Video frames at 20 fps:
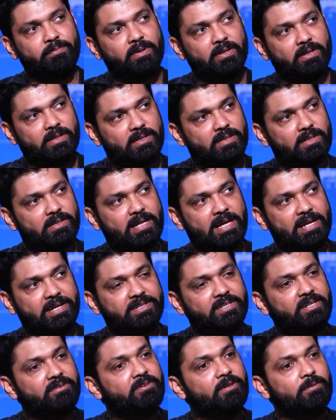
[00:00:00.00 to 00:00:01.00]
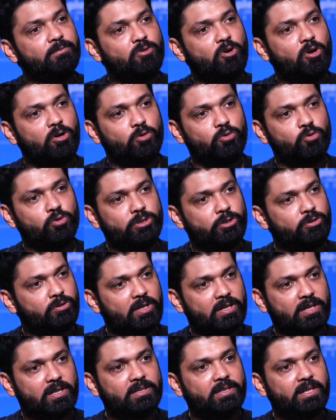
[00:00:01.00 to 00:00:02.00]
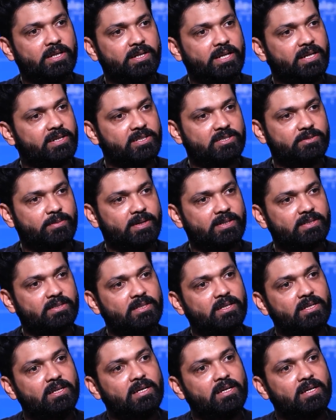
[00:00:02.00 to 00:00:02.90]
directed a film called Udizaru Kandante 10 years back,